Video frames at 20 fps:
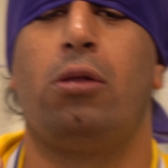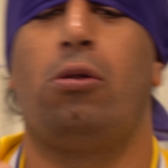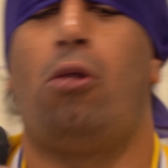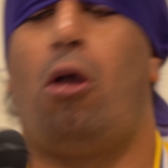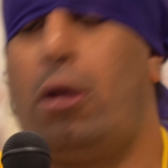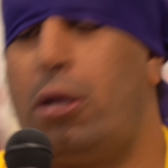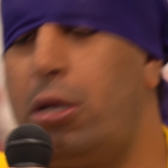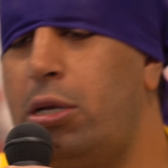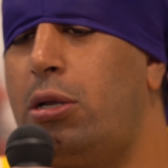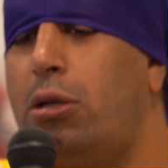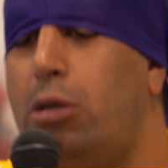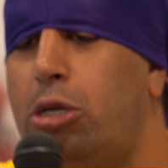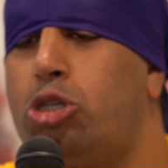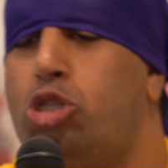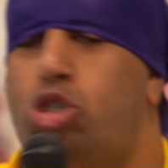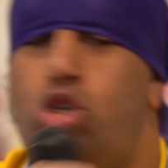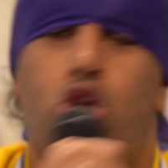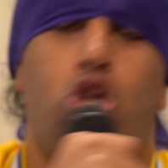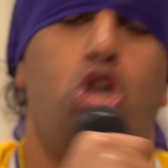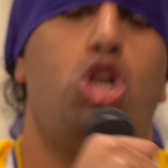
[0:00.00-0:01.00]
Like,
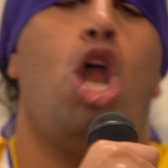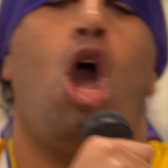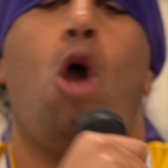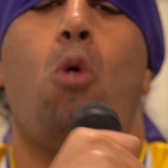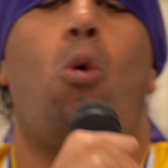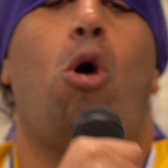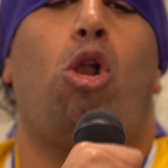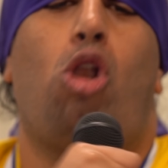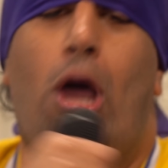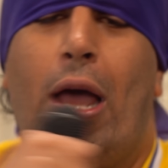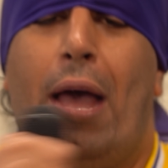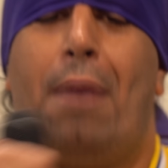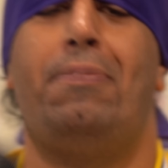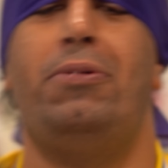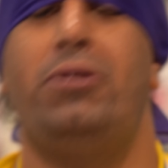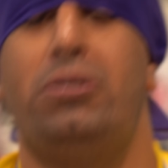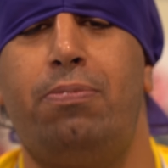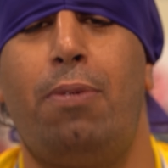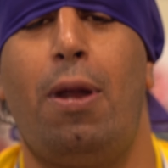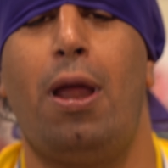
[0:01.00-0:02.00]
do you know what lock up
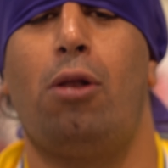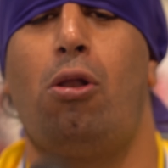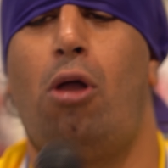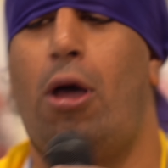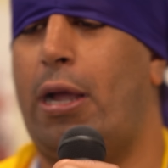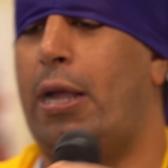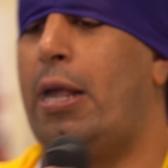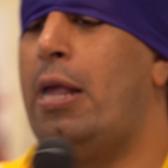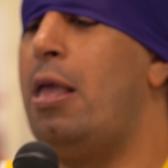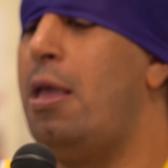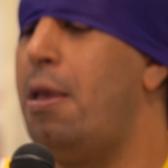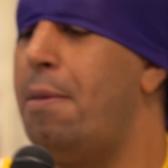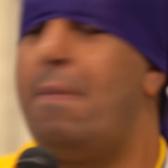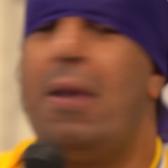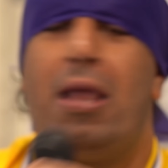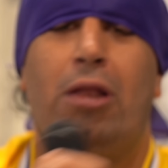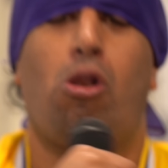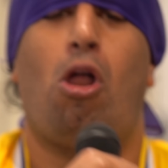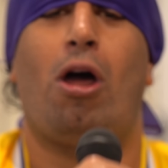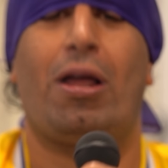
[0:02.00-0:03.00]
is, bro? Like,
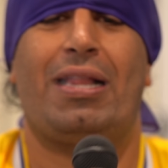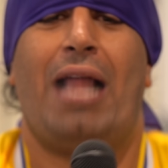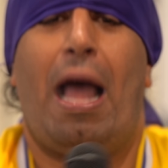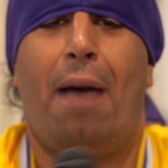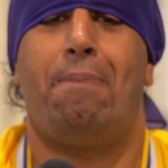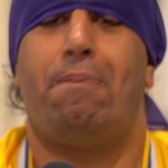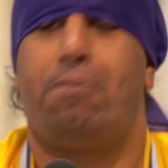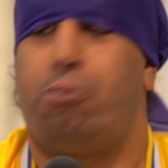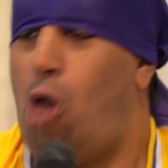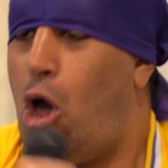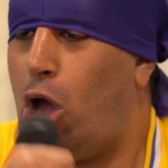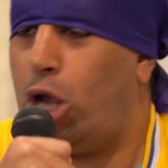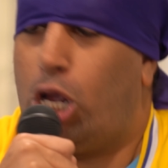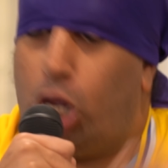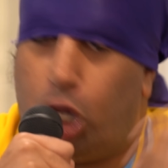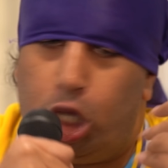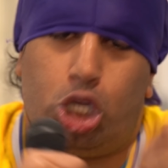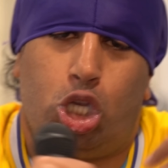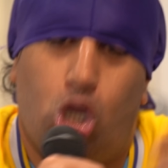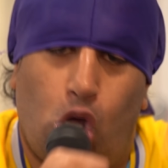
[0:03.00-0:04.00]
being locked up, like,
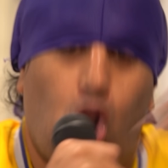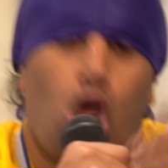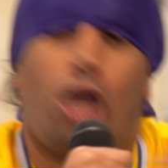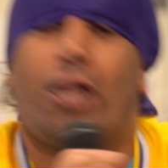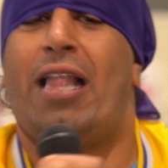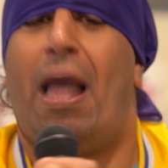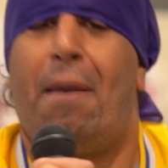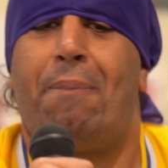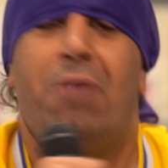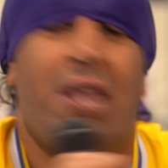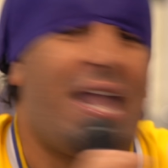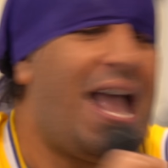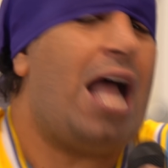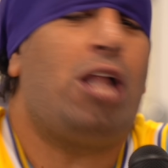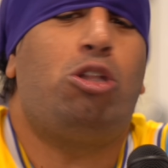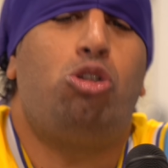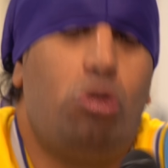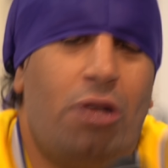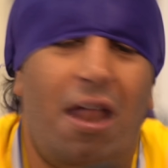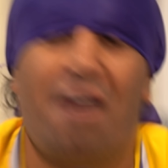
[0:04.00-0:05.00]
you're locked up. You
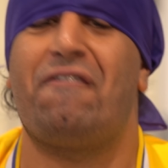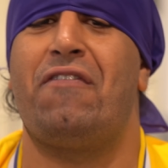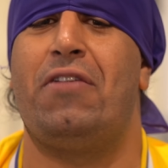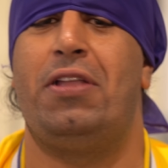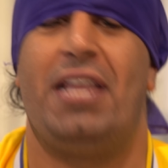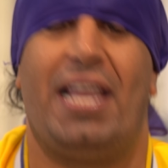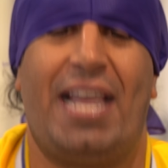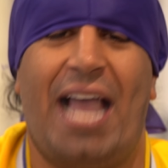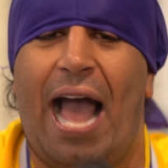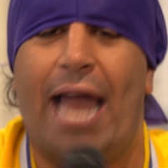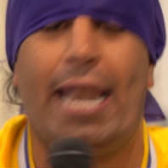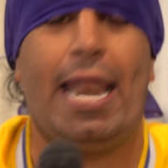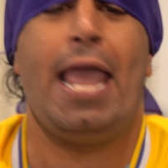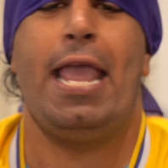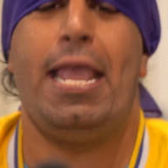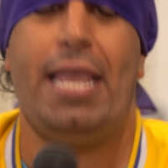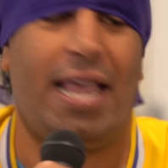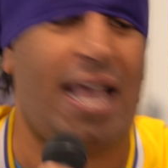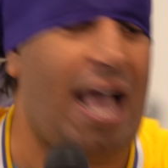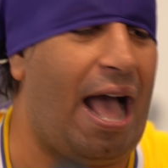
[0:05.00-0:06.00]
can't do nothing. You can't
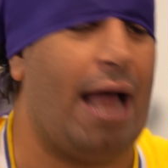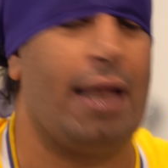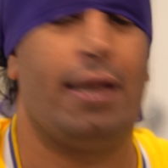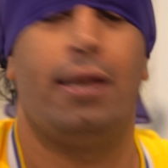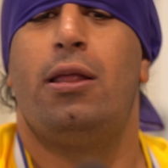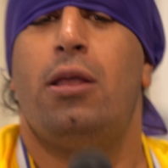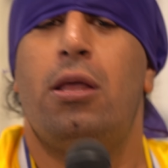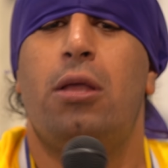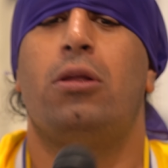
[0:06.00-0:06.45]
eat. You can't.